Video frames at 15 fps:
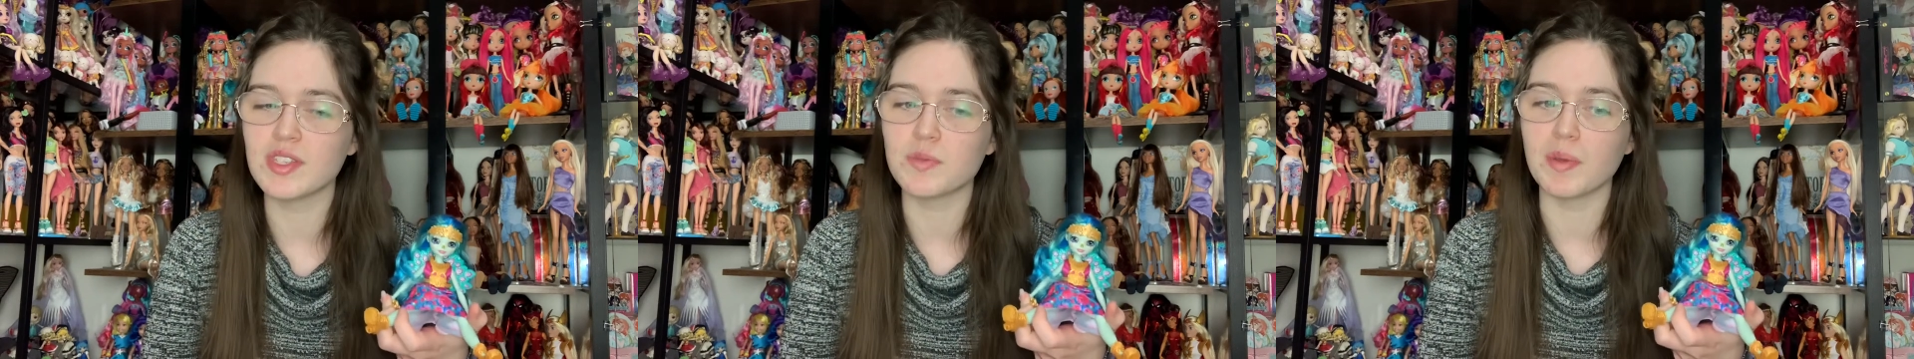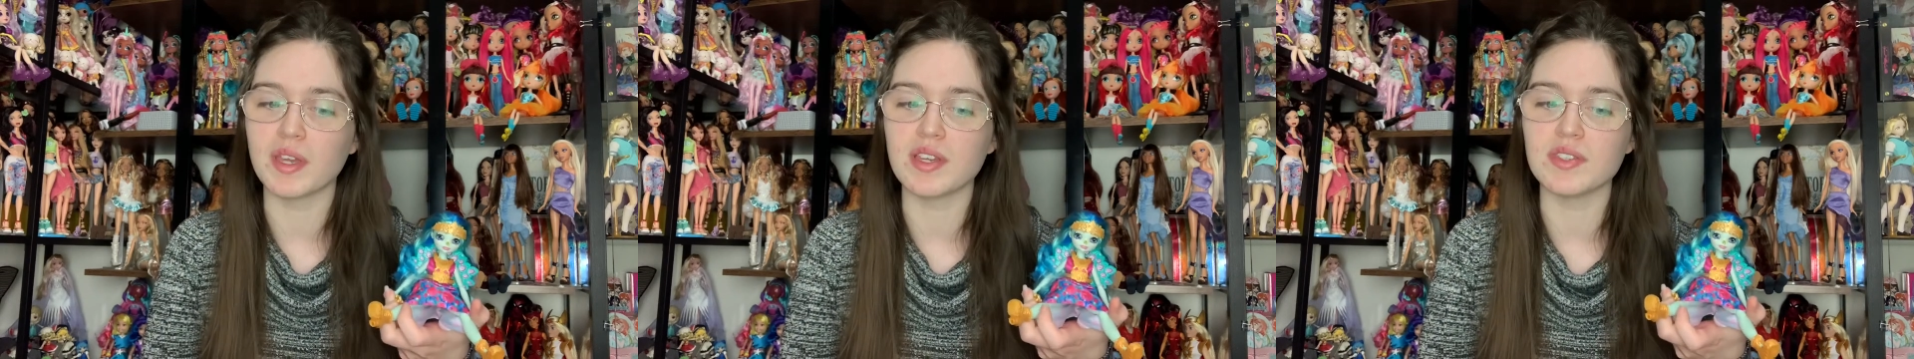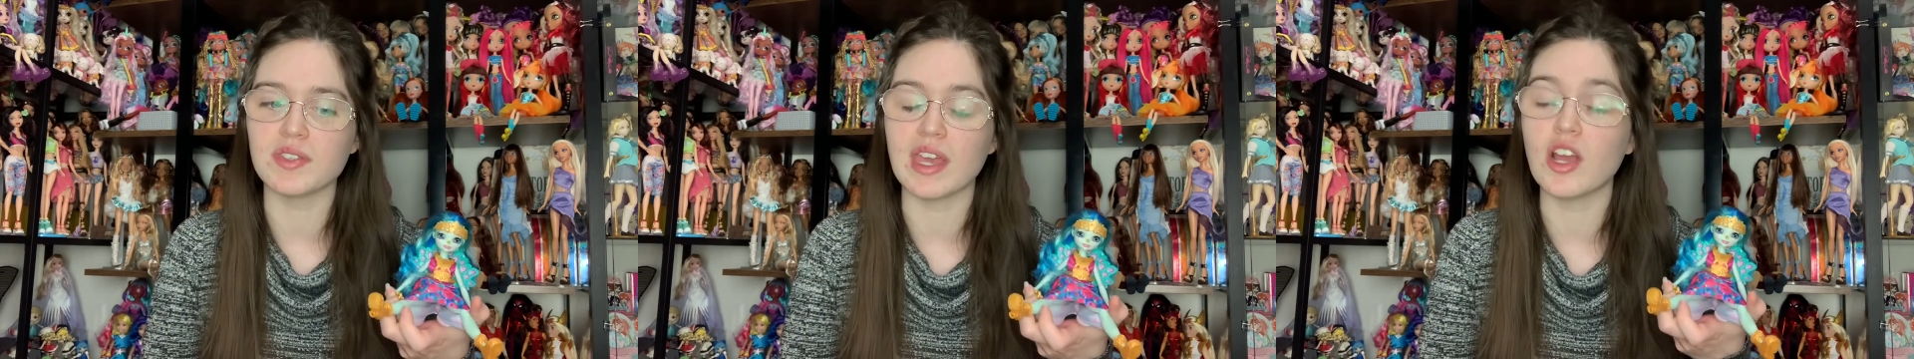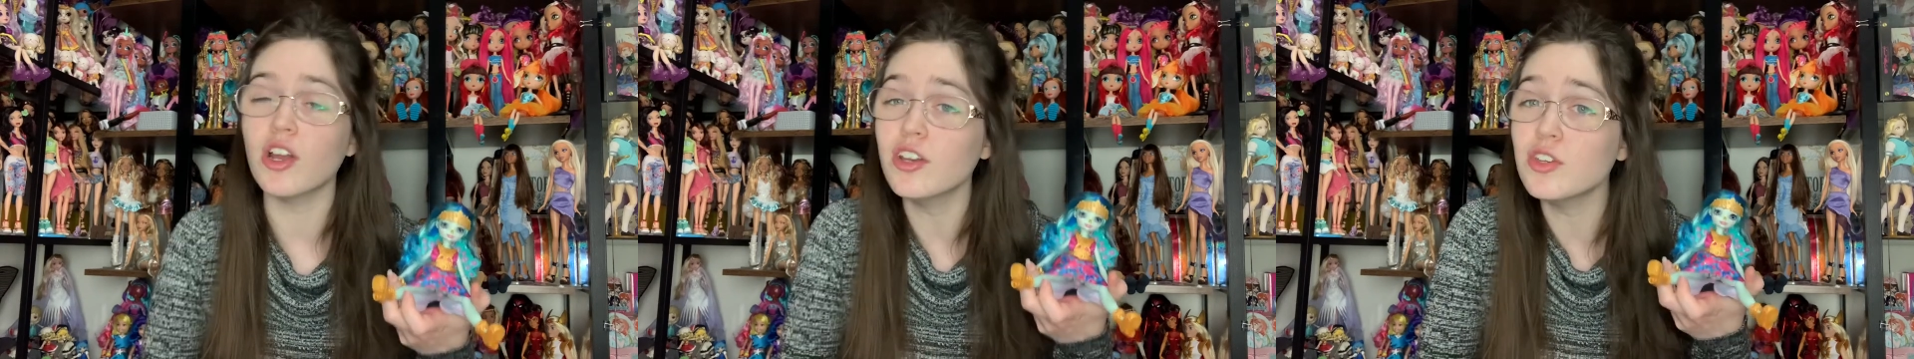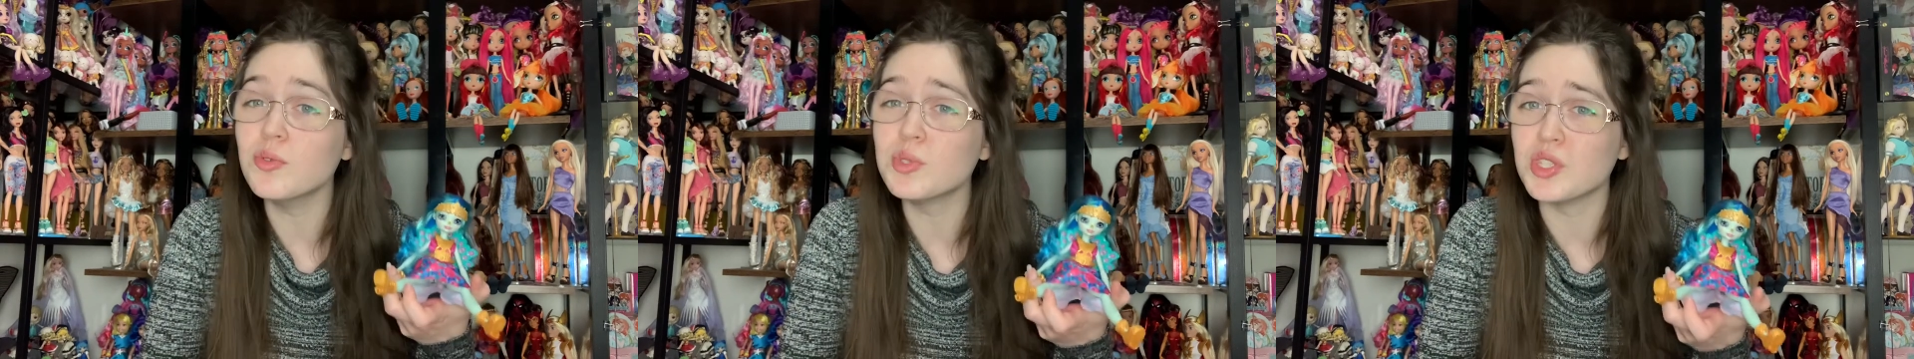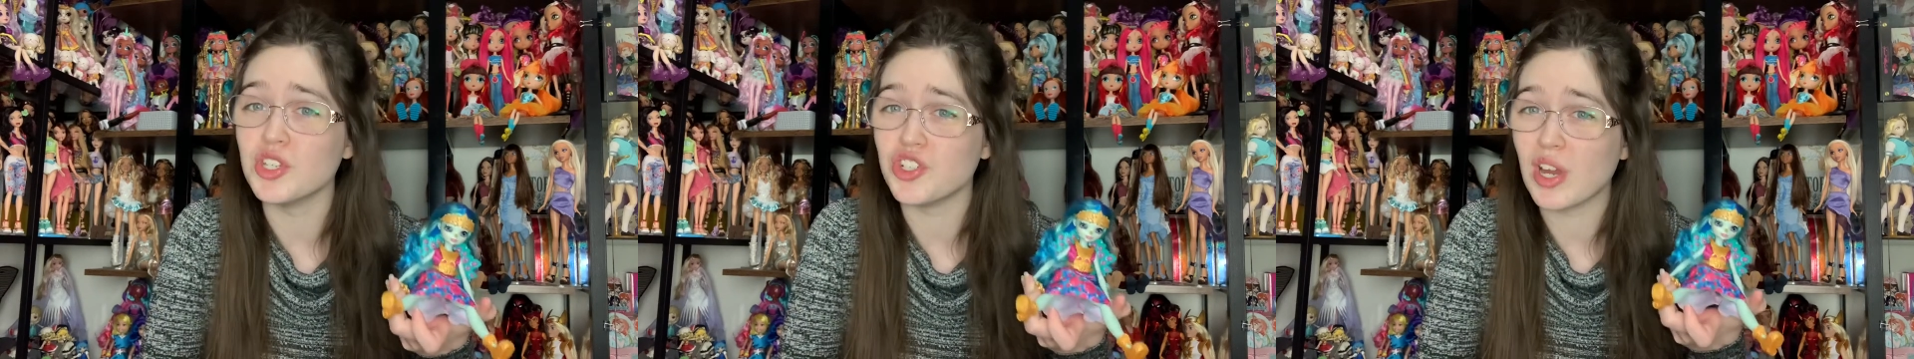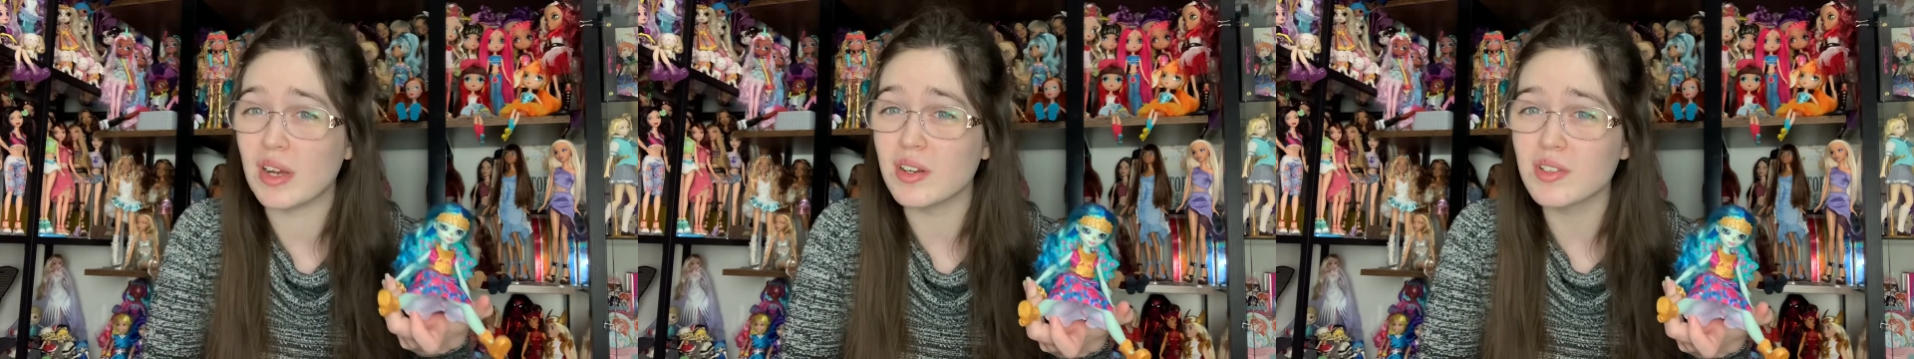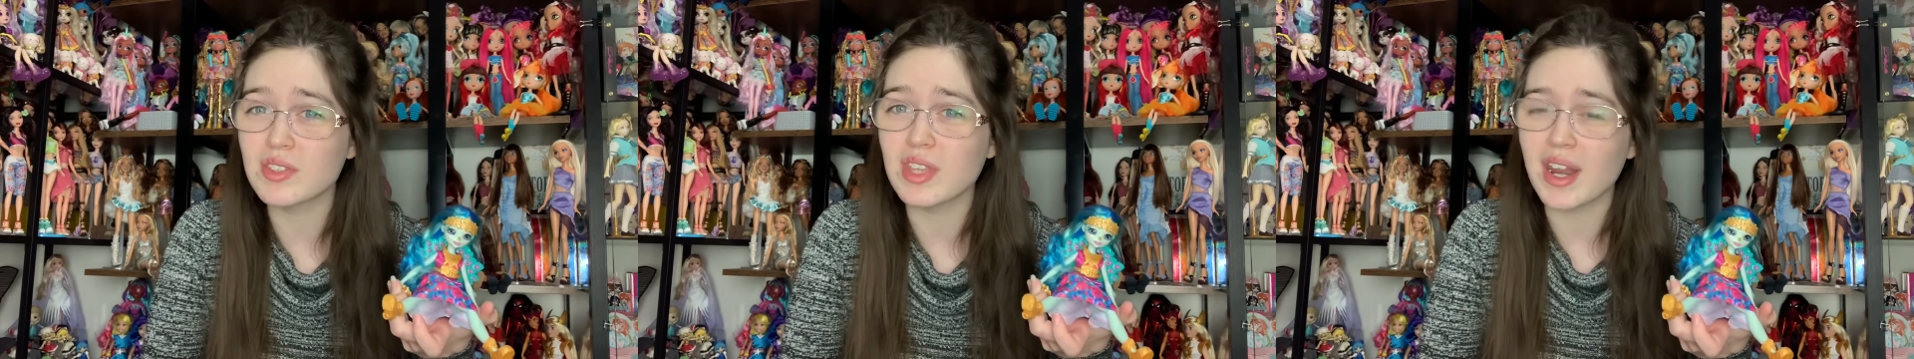because they couldn't use the
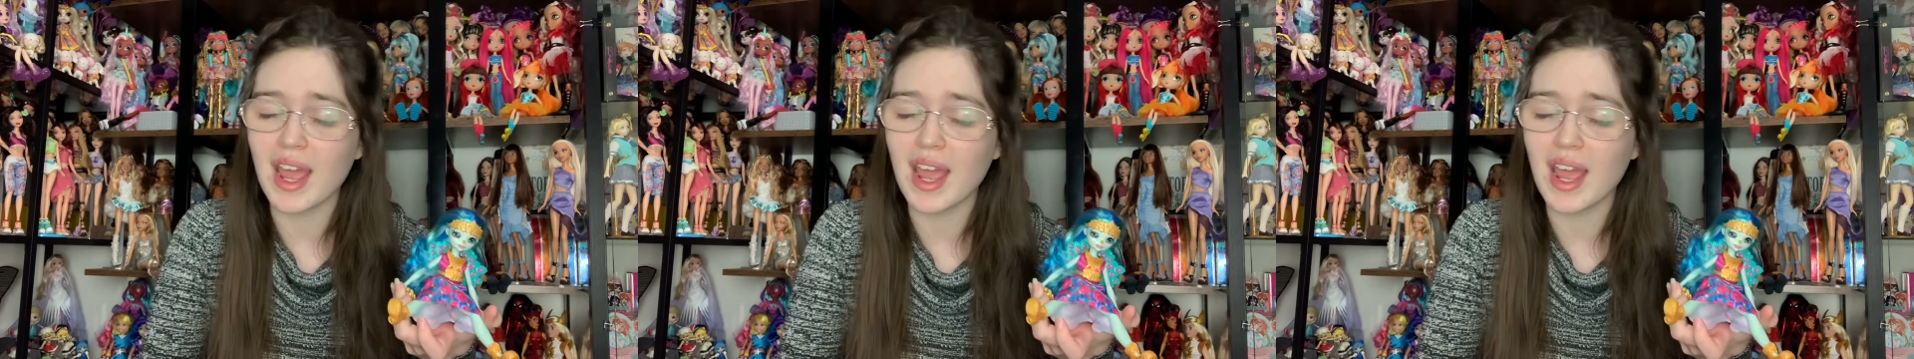chairs that